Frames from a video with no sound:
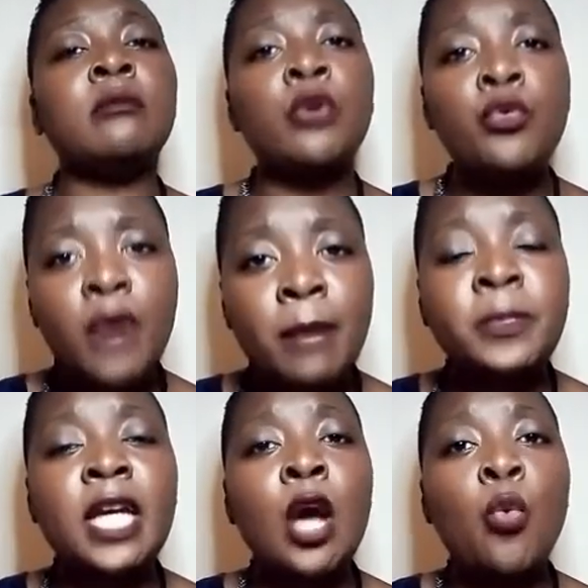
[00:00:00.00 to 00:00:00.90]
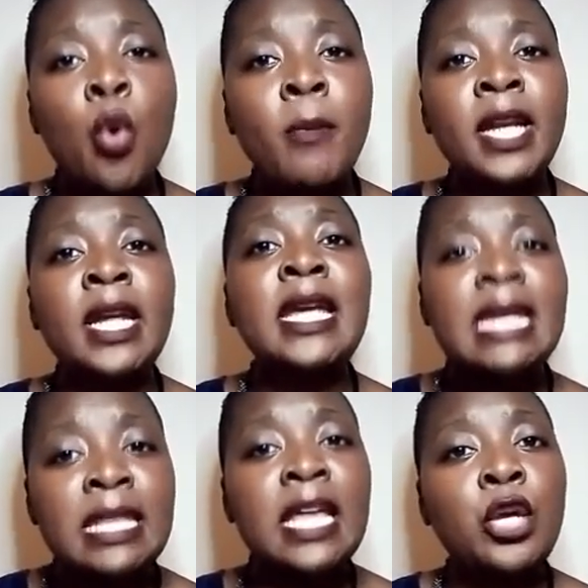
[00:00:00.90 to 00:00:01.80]
raped a woman
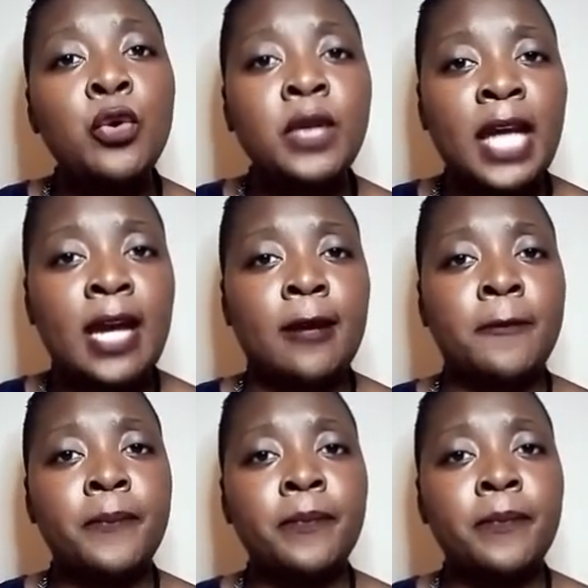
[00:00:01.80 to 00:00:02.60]
in the UK.